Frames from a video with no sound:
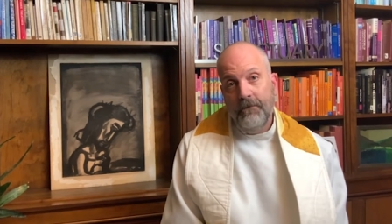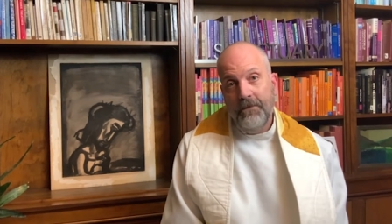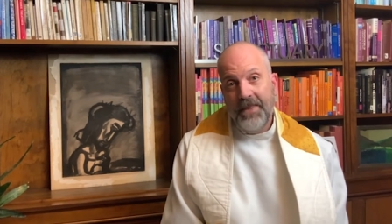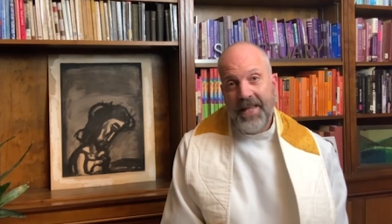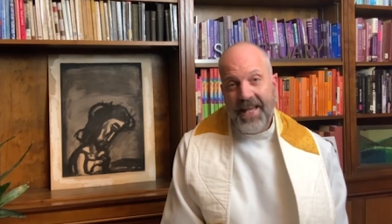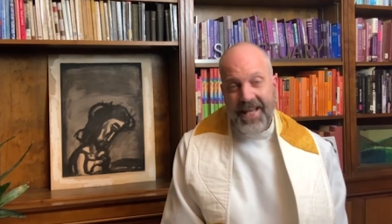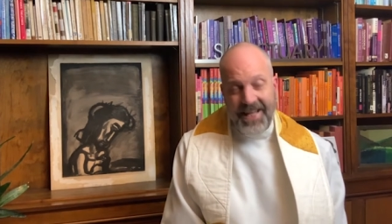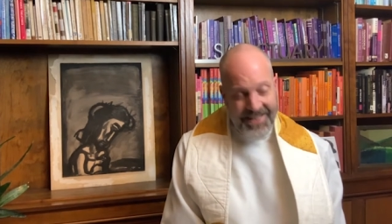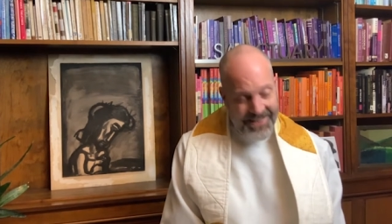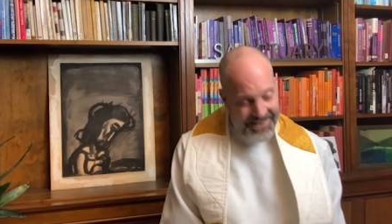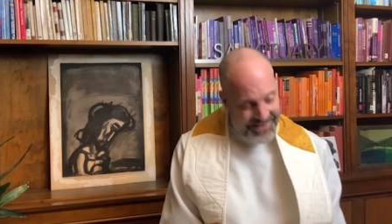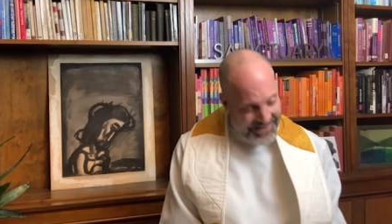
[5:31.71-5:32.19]

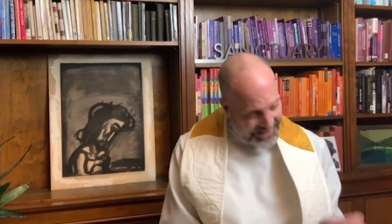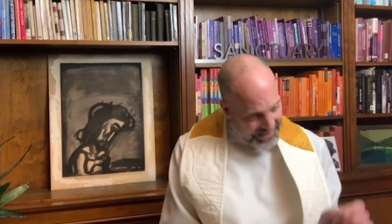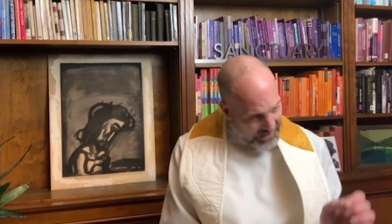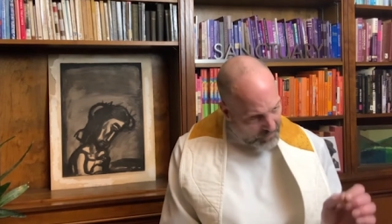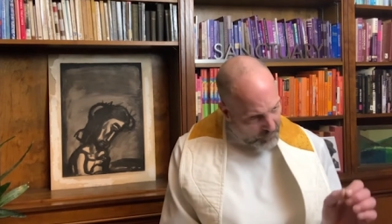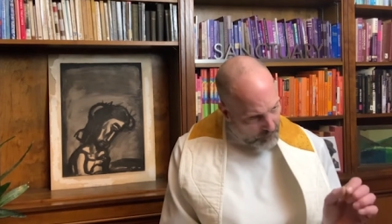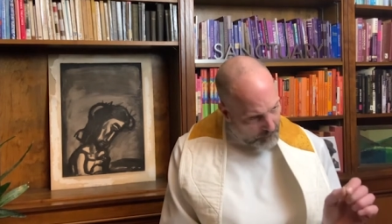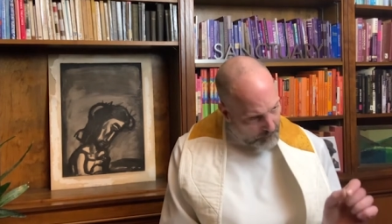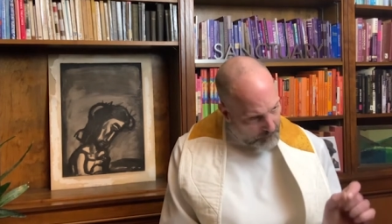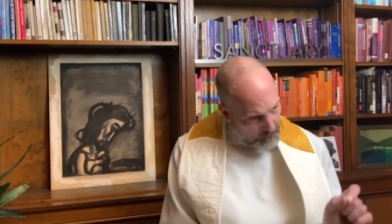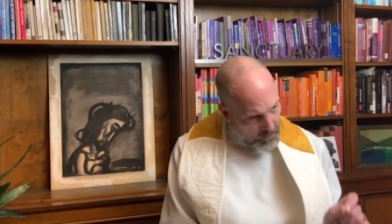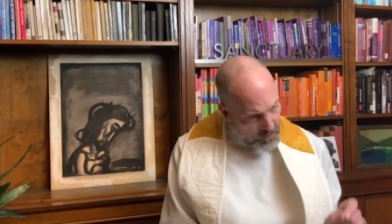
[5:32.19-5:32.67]
that is
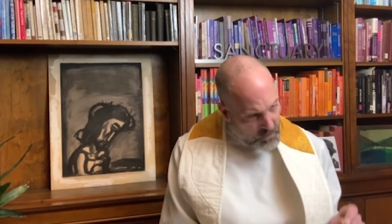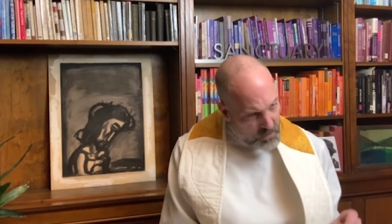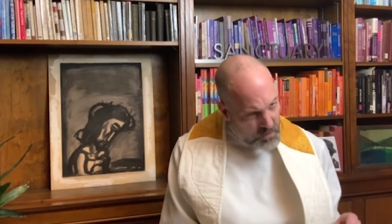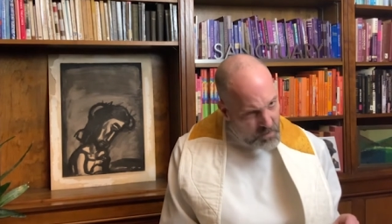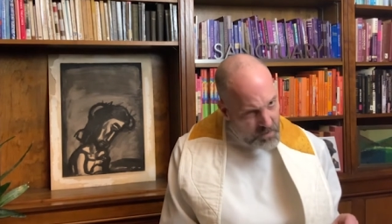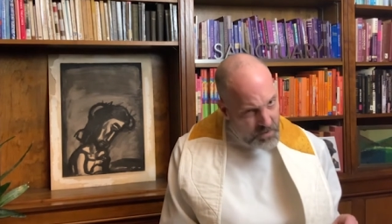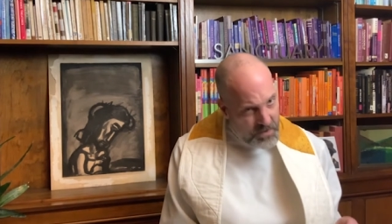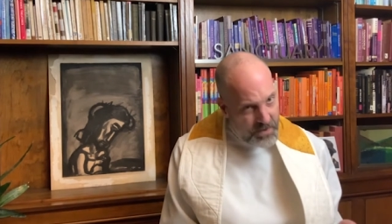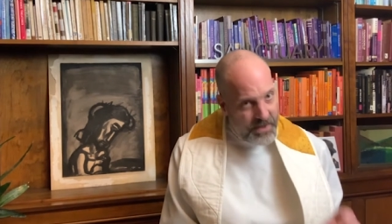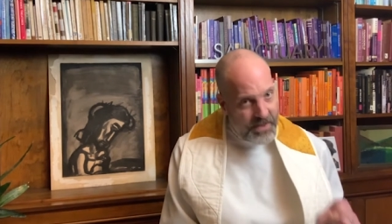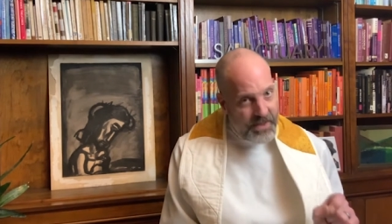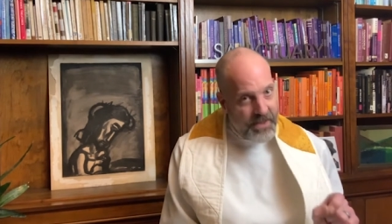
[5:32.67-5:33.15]
how
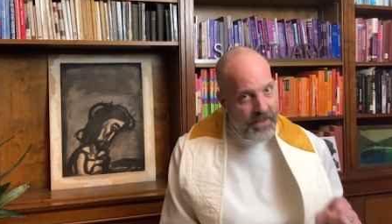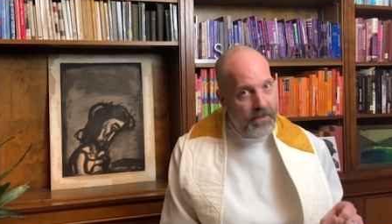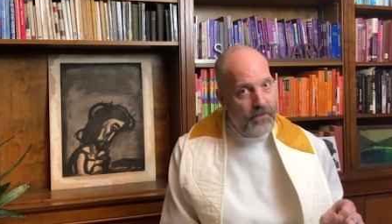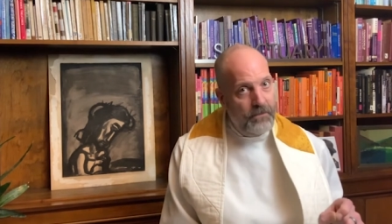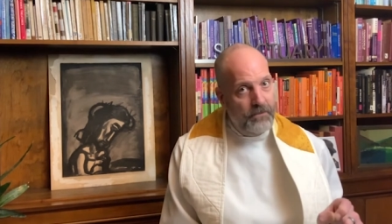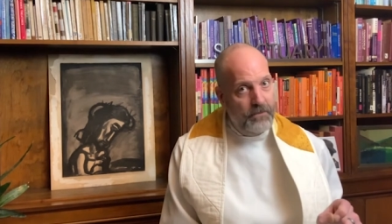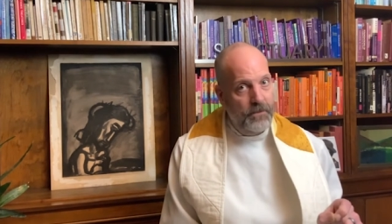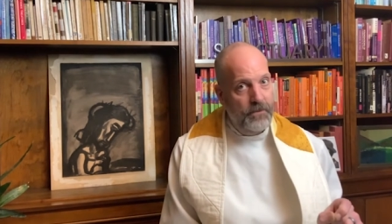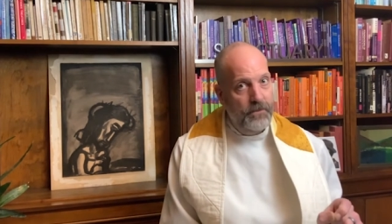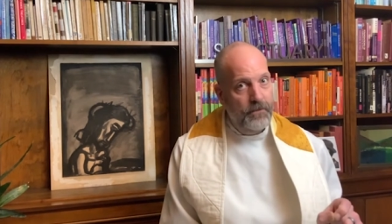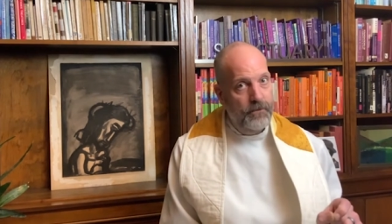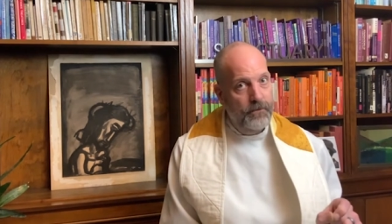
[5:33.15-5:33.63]
bone
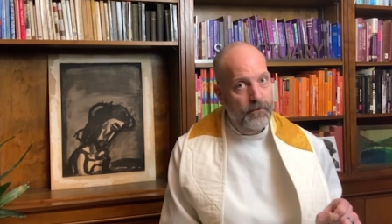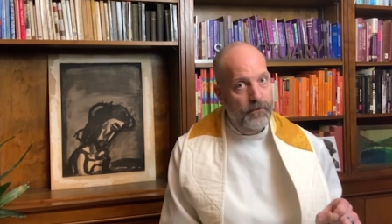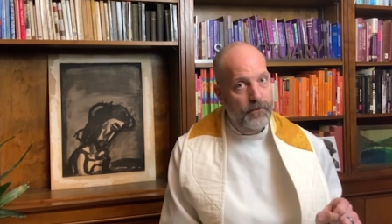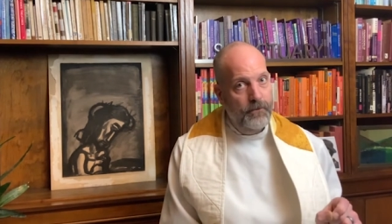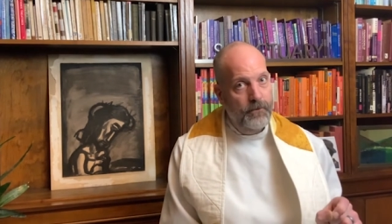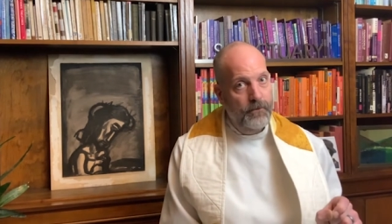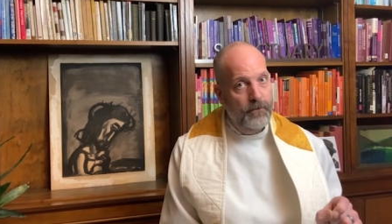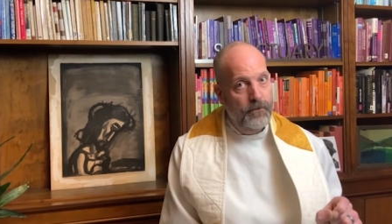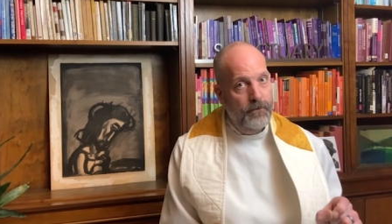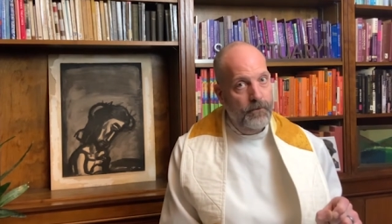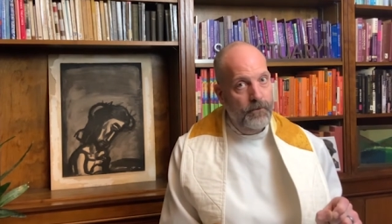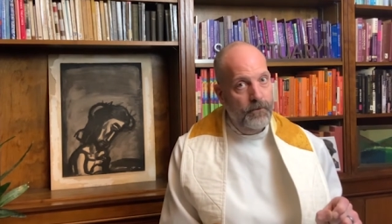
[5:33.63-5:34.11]
deep
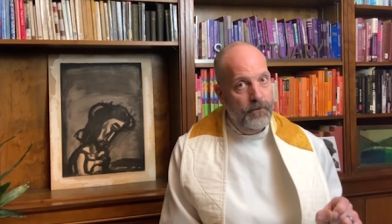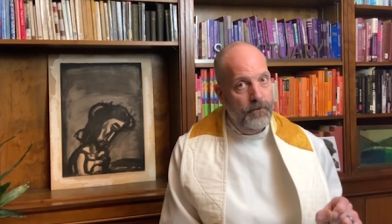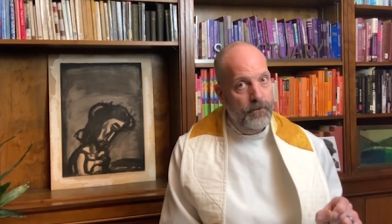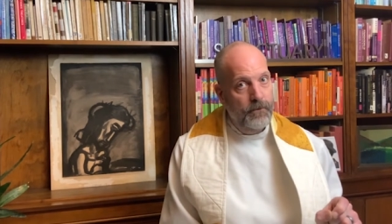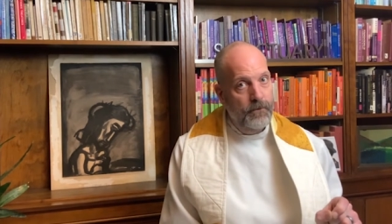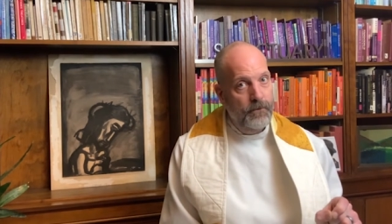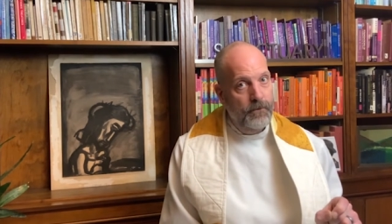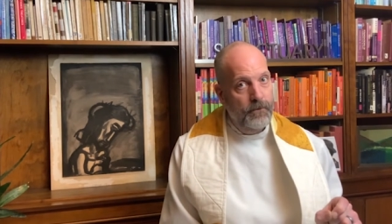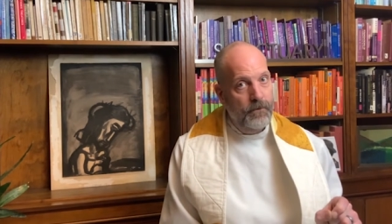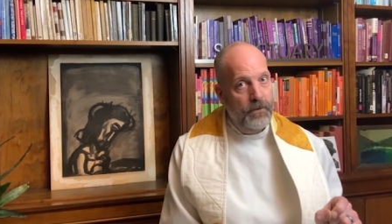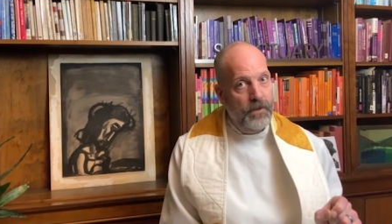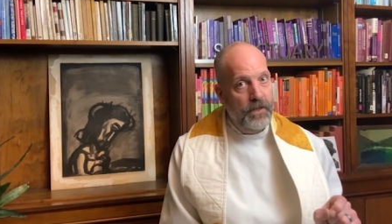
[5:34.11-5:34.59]

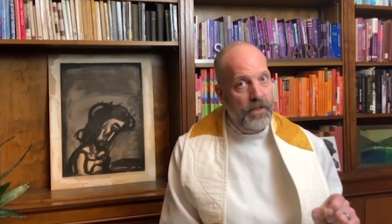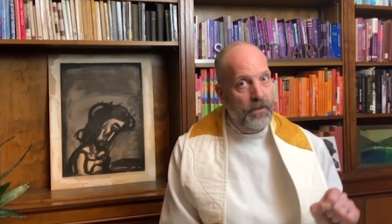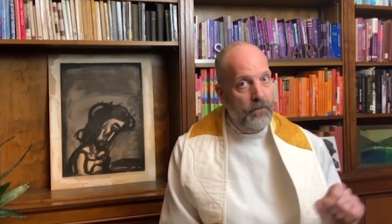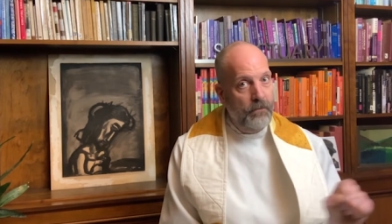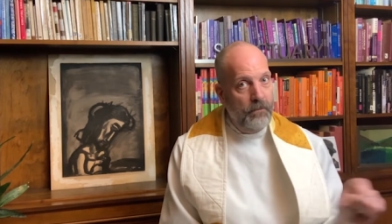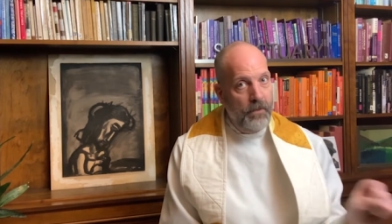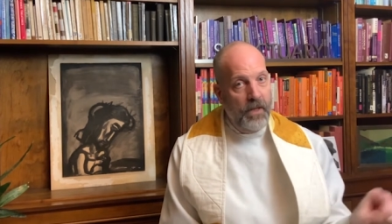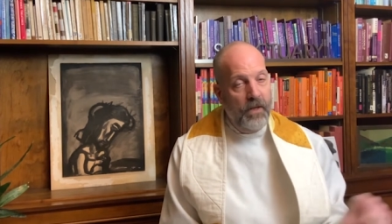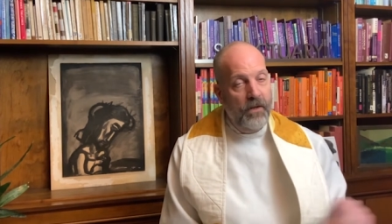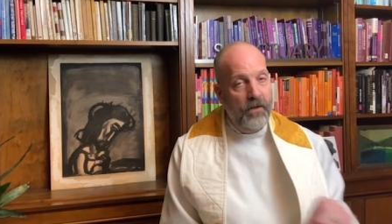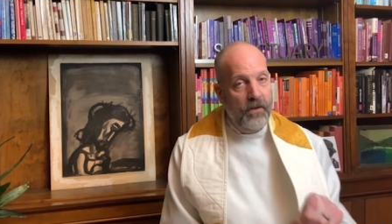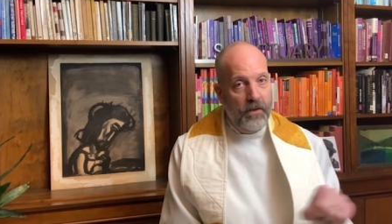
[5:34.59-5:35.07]
in
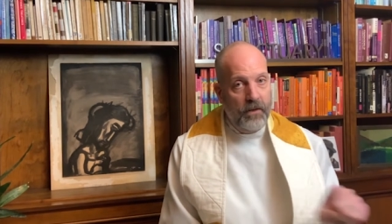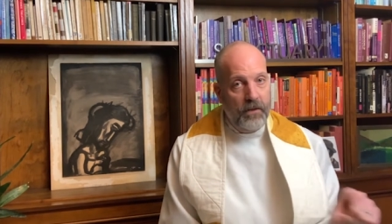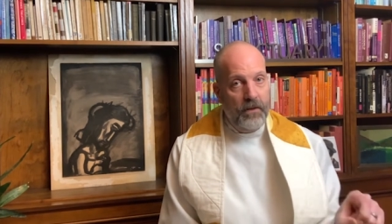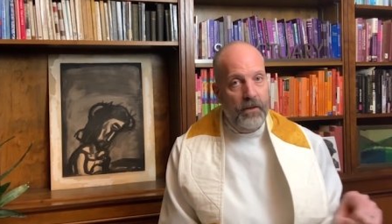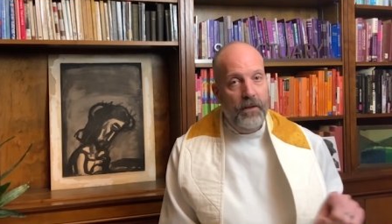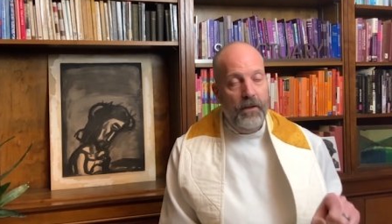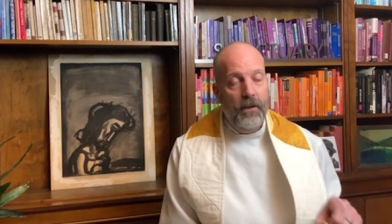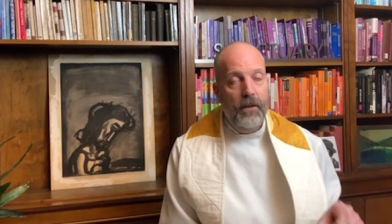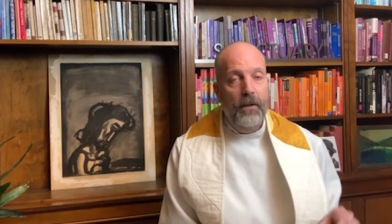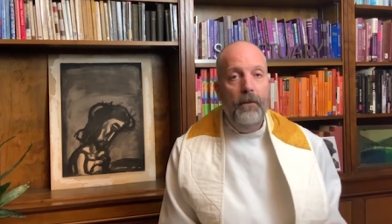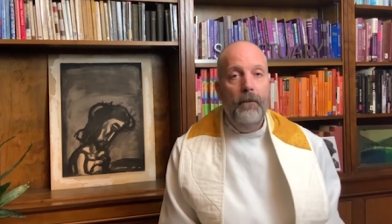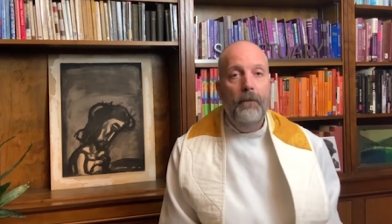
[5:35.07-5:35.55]

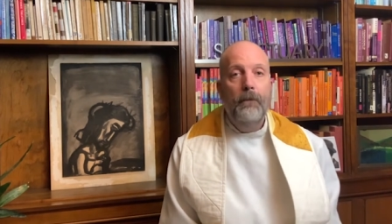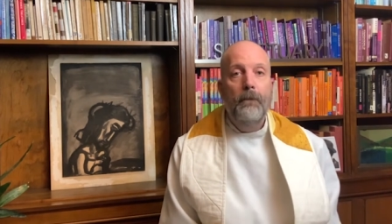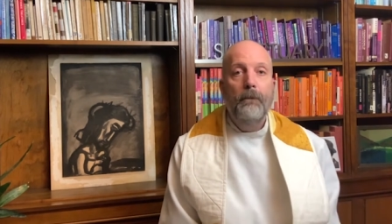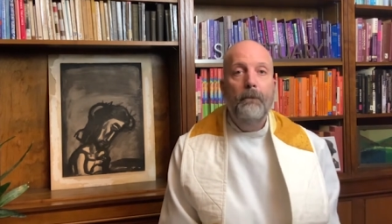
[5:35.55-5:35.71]
America